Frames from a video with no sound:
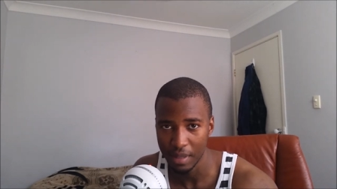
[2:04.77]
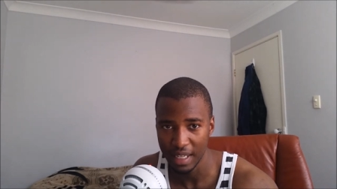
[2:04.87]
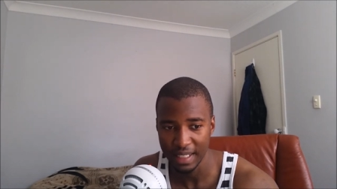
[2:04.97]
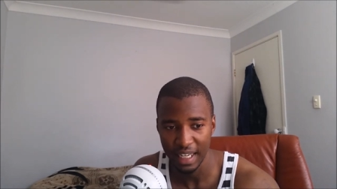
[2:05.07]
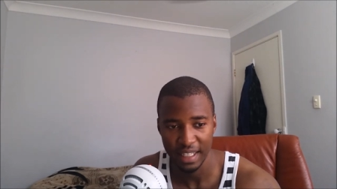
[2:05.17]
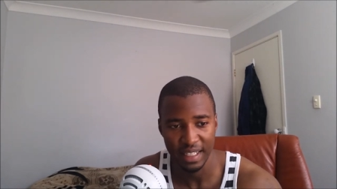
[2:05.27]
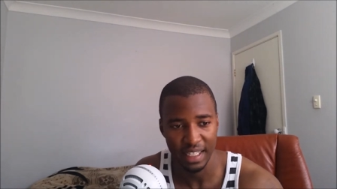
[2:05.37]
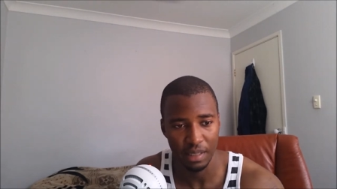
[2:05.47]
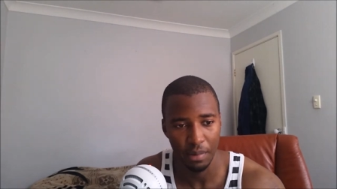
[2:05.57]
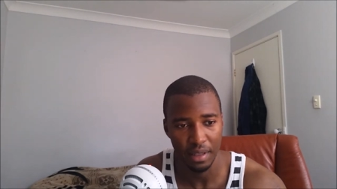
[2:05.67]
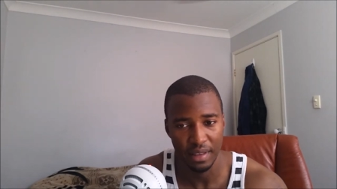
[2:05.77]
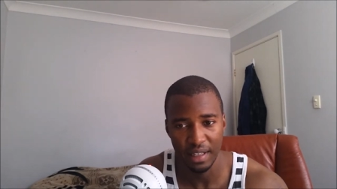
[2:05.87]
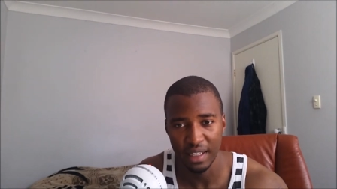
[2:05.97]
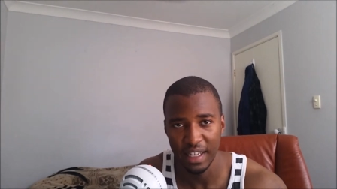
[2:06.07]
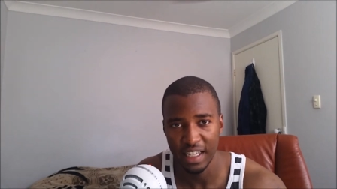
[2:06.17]
They say it takes about
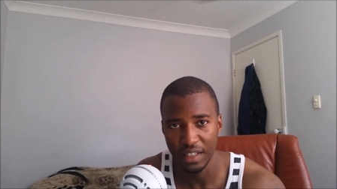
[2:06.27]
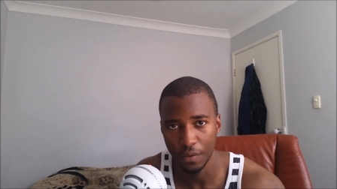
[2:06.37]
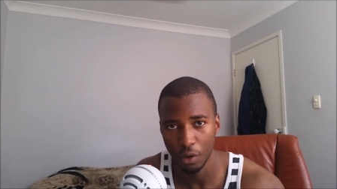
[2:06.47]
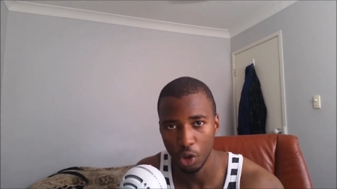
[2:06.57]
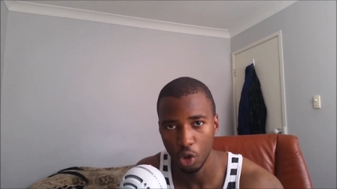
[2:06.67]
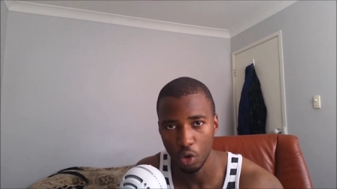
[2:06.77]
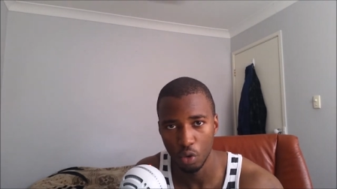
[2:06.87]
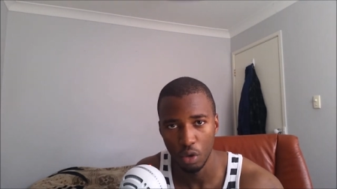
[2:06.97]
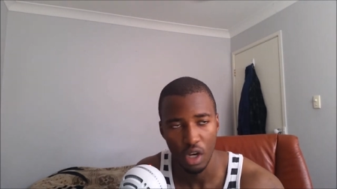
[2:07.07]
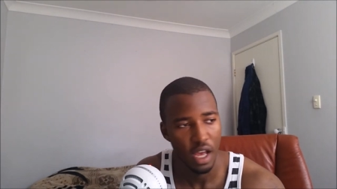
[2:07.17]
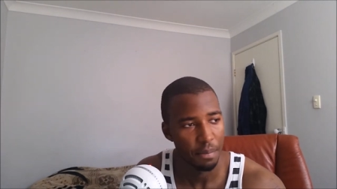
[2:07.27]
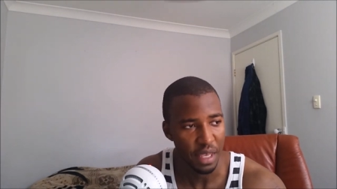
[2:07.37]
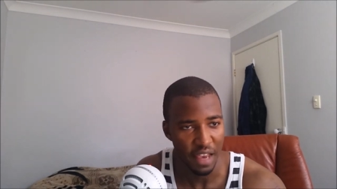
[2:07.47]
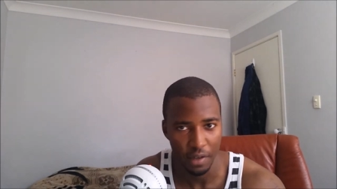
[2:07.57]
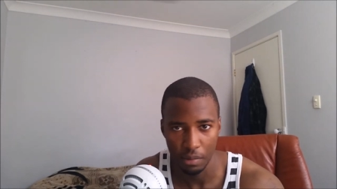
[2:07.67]
30 days for a new
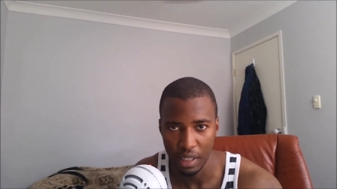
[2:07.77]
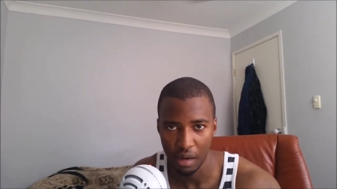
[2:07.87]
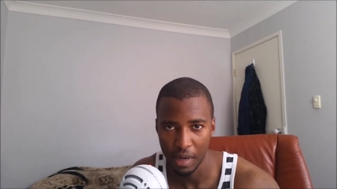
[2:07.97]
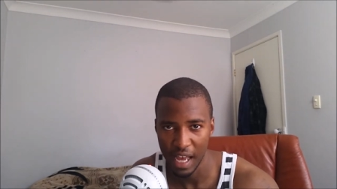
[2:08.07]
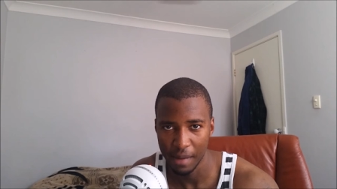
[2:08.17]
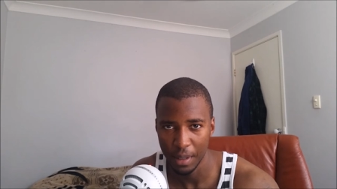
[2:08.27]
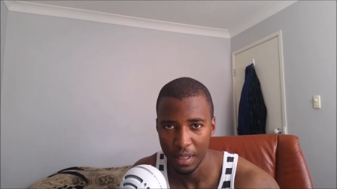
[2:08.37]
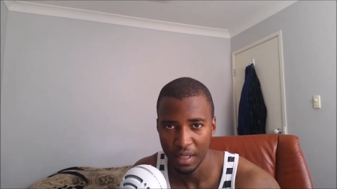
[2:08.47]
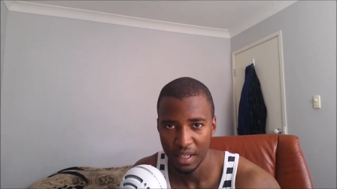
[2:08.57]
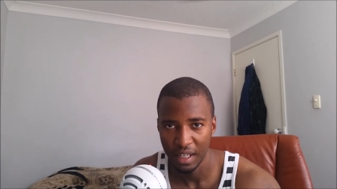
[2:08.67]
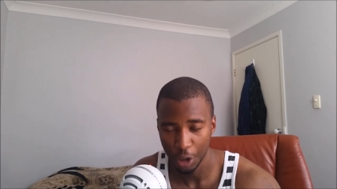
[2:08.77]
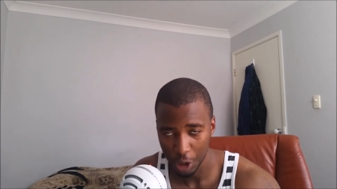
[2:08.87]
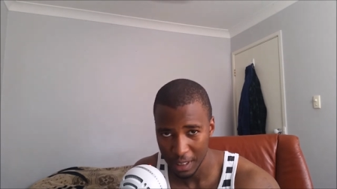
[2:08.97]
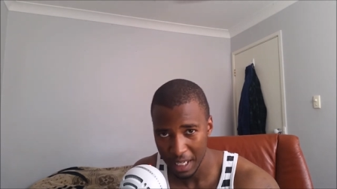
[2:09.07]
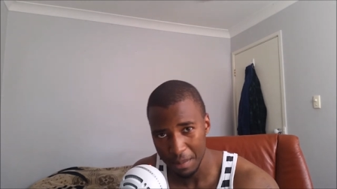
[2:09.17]
behavior to become a habit.
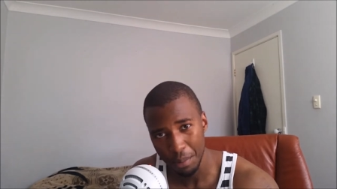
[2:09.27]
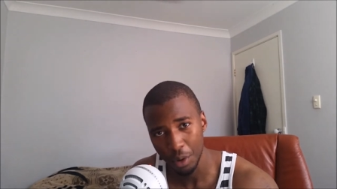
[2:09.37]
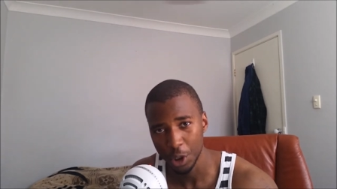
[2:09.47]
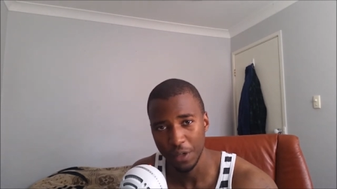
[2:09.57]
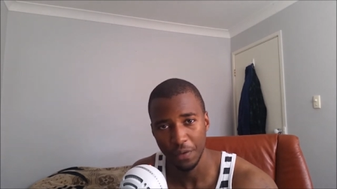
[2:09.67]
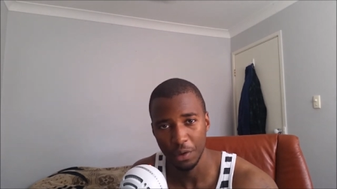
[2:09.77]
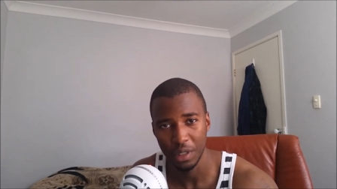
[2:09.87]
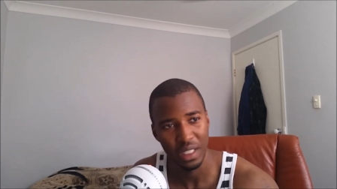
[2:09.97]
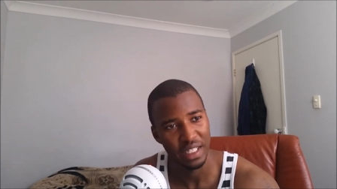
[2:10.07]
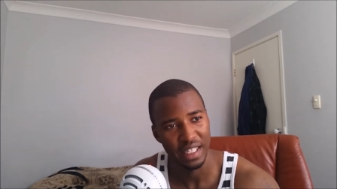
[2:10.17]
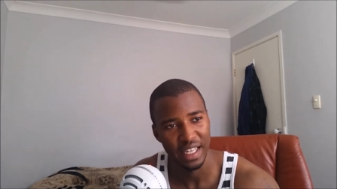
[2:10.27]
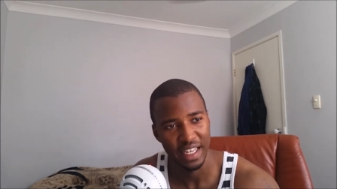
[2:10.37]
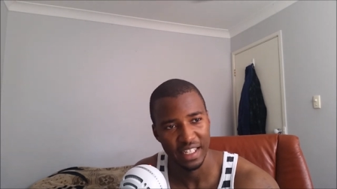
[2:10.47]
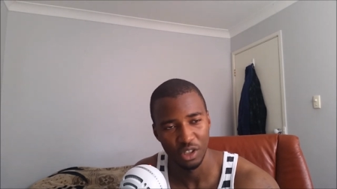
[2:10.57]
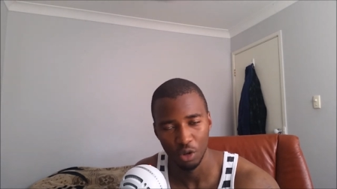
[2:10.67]
Just keep pushing for those 30
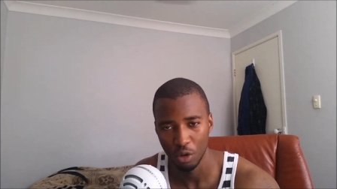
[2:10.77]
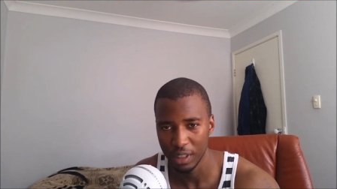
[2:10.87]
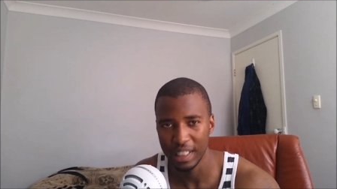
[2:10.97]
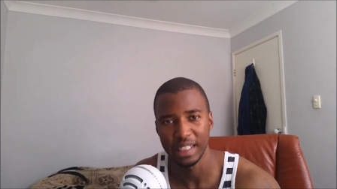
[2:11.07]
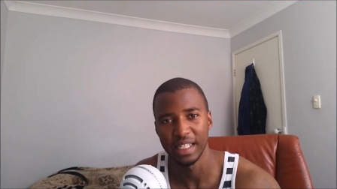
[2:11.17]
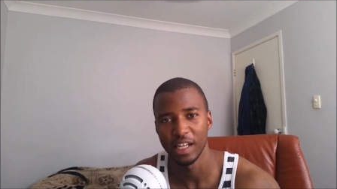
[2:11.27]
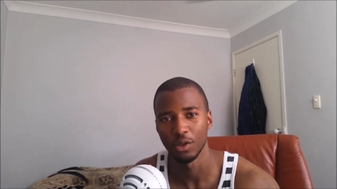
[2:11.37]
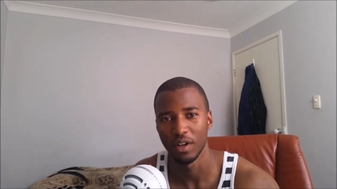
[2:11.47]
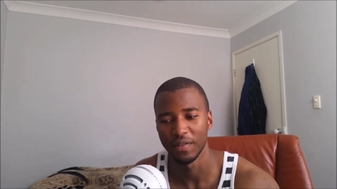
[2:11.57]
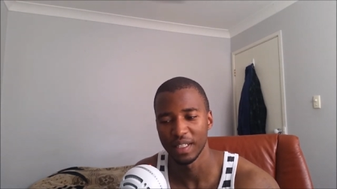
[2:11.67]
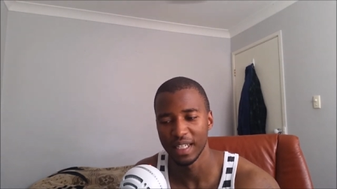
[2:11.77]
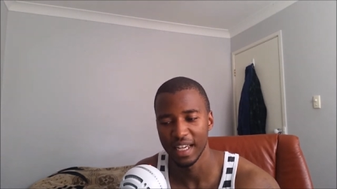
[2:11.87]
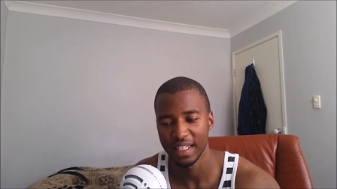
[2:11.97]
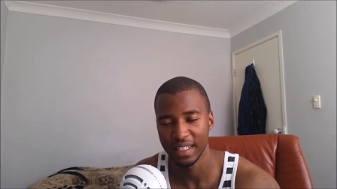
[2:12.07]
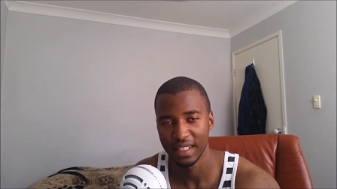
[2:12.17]
days or 60 days, whatever it
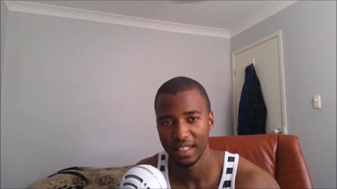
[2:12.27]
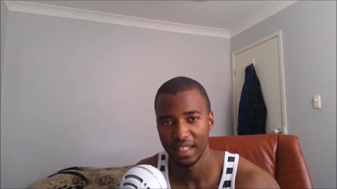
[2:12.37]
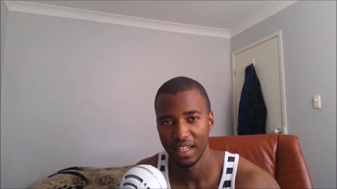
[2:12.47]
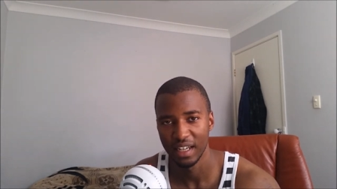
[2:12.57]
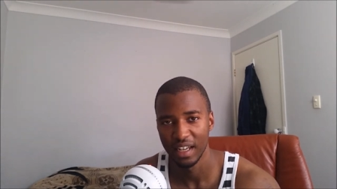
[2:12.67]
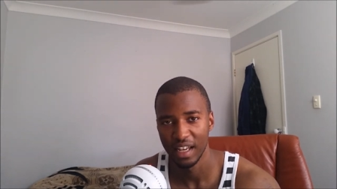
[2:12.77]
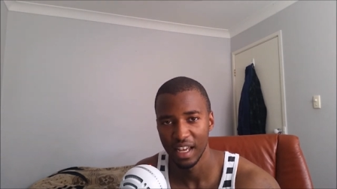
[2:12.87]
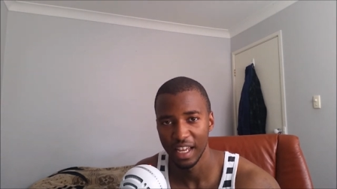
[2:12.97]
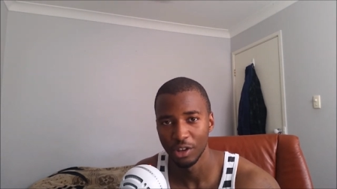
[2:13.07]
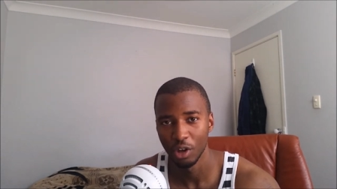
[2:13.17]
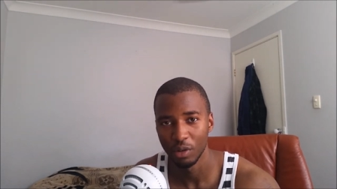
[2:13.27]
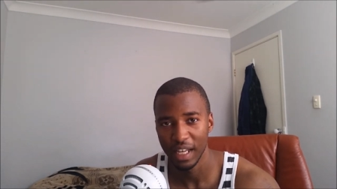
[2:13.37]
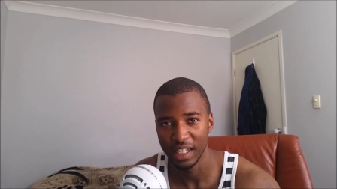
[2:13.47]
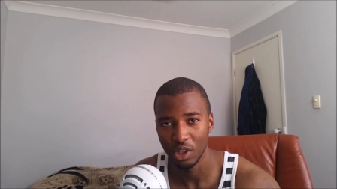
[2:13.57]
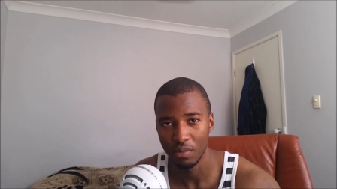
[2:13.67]
takes, and know
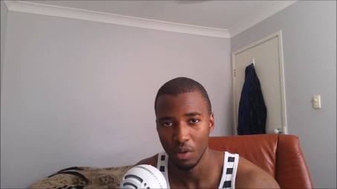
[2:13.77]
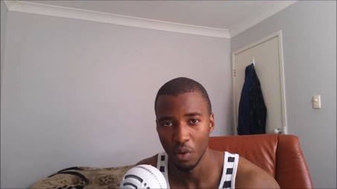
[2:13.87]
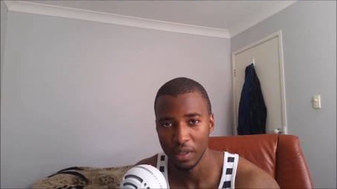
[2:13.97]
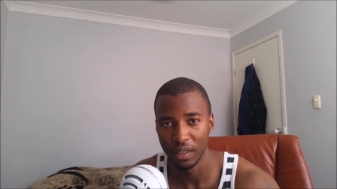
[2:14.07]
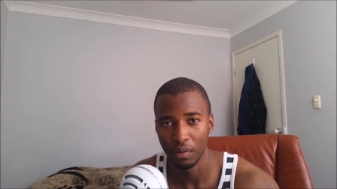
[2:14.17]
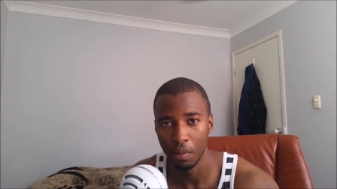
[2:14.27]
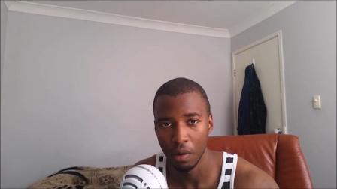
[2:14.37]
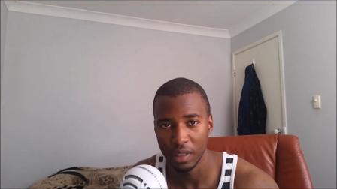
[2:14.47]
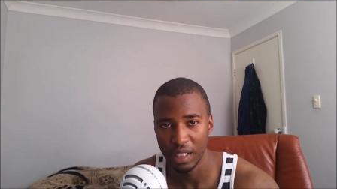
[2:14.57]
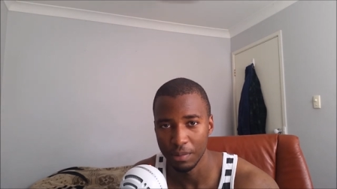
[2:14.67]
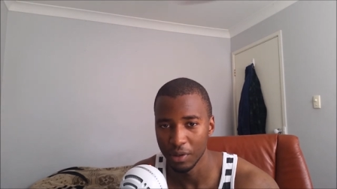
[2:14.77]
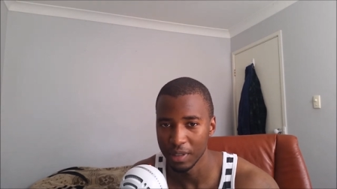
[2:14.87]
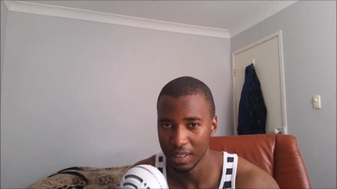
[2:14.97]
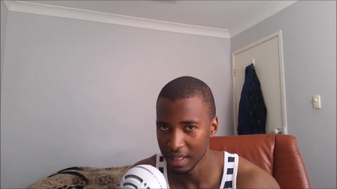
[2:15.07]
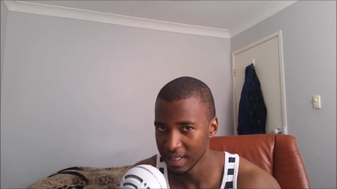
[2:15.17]
that it's going to be worth in the process, because
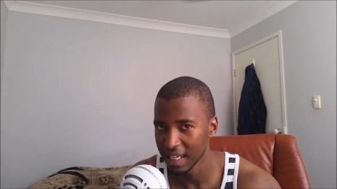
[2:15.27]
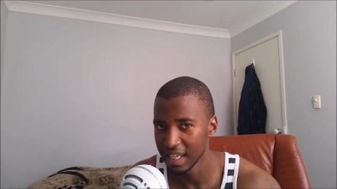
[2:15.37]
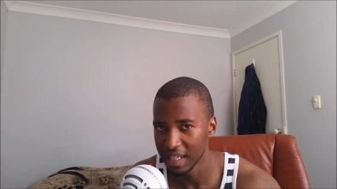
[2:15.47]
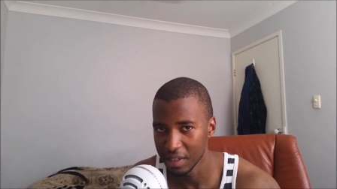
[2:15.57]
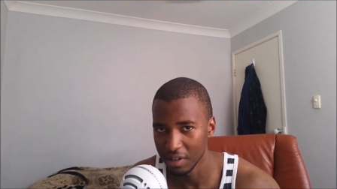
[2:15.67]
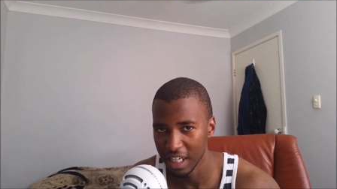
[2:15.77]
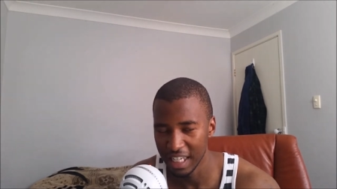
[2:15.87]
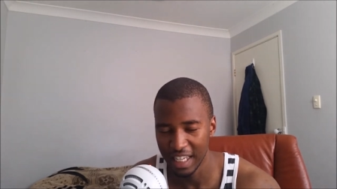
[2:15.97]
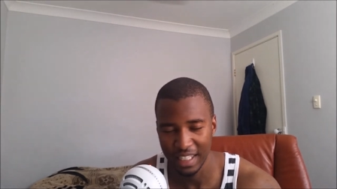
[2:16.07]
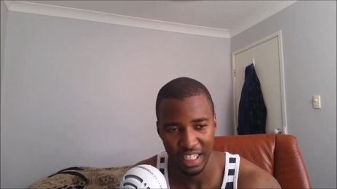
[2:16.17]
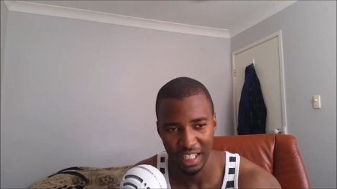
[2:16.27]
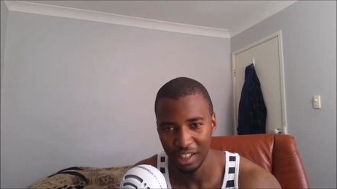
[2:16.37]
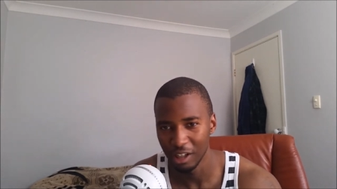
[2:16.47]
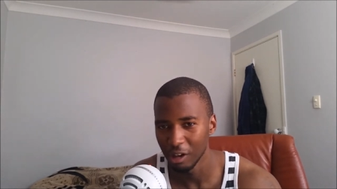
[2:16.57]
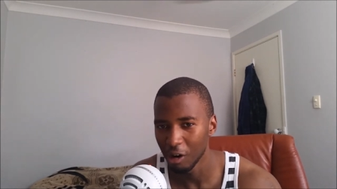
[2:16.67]
it does get easier. It gets a
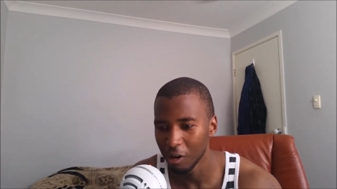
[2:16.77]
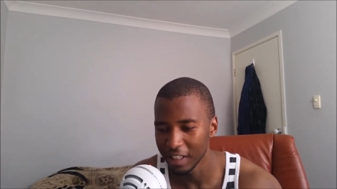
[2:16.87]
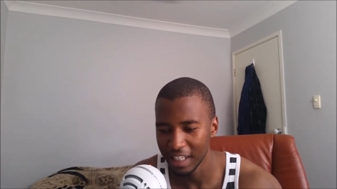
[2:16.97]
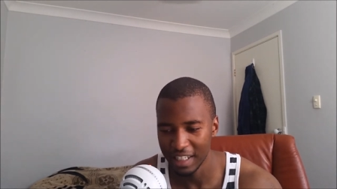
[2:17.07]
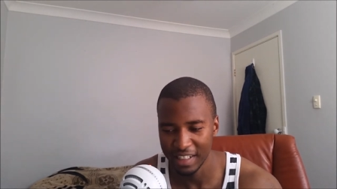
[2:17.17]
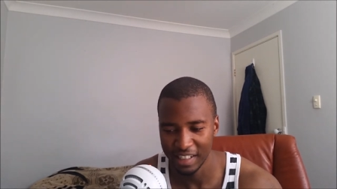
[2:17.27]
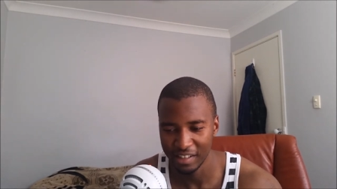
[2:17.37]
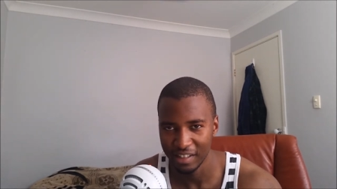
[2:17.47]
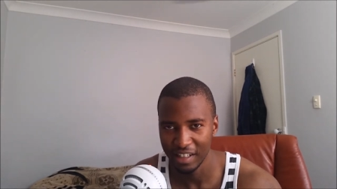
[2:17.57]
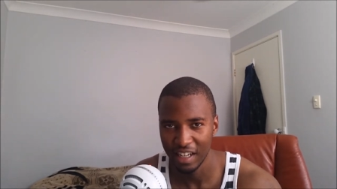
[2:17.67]
lot easier.